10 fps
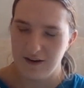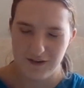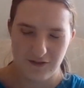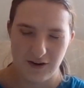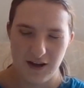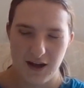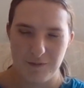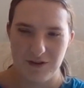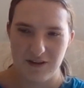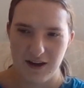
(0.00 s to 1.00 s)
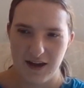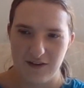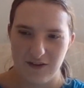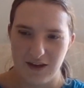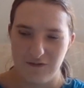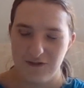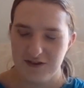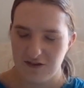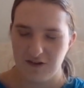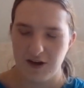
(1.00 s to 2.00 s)
I am very happy that I have a
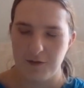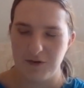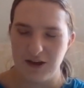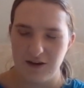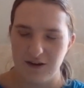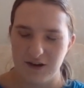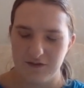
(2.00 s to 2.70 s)
physical copy